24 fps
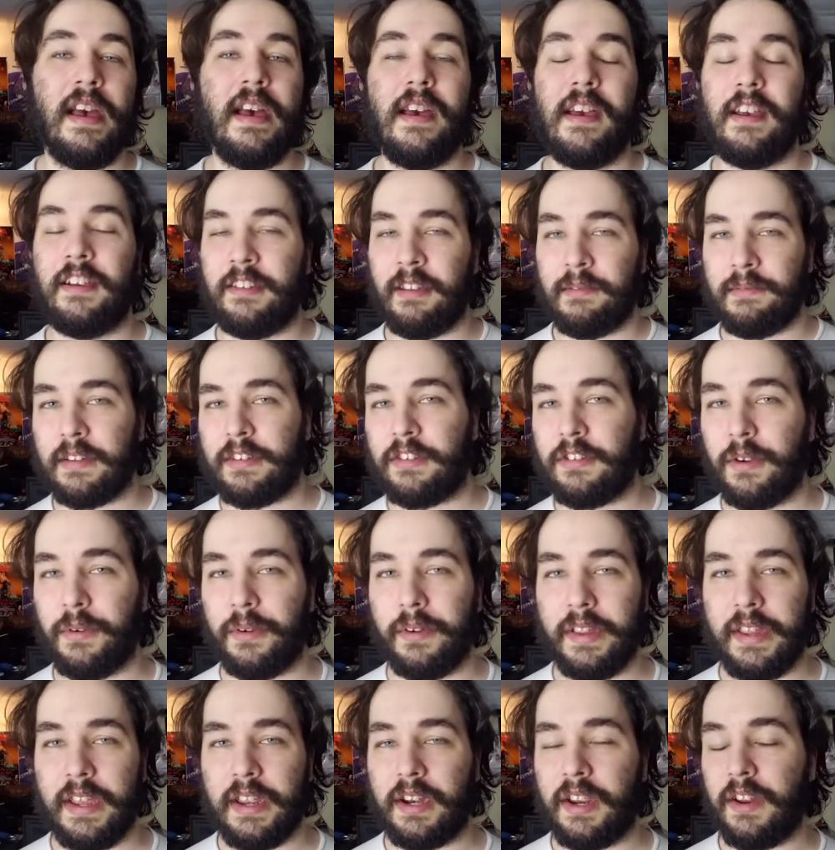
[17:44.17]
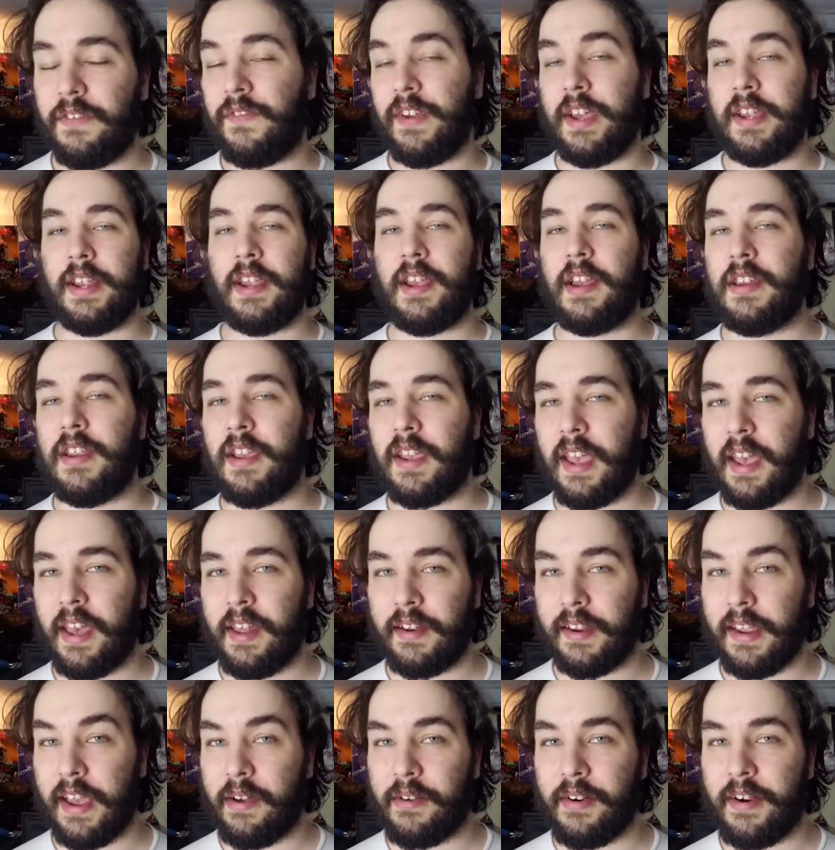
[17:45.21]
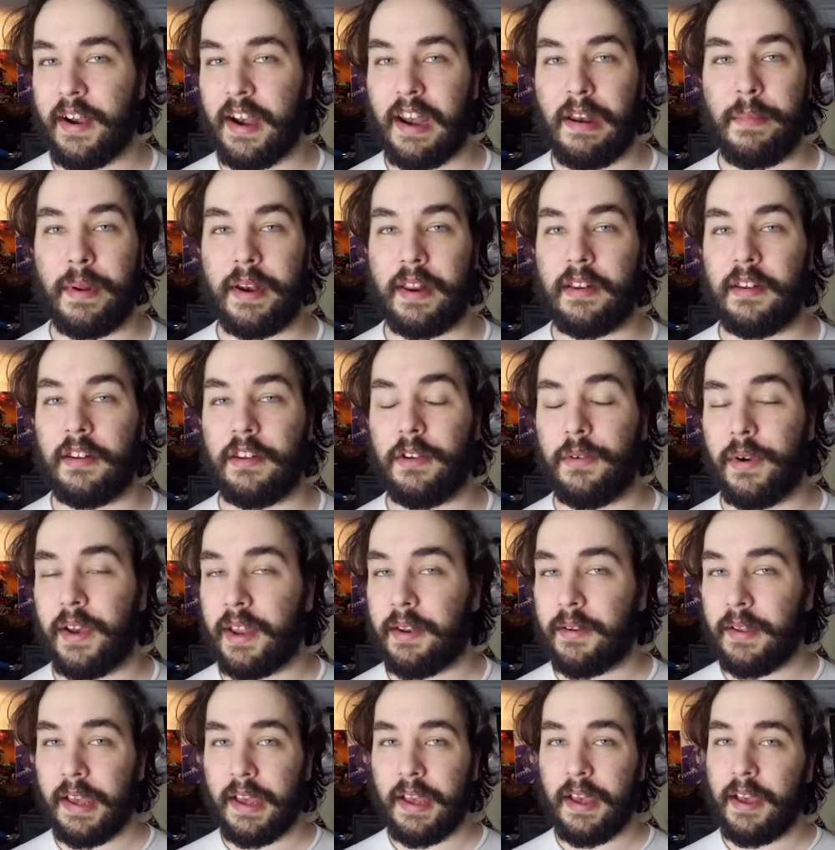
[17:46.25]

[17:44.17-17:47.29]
Except that's totally inconvenient and you can't count on anybody to do it.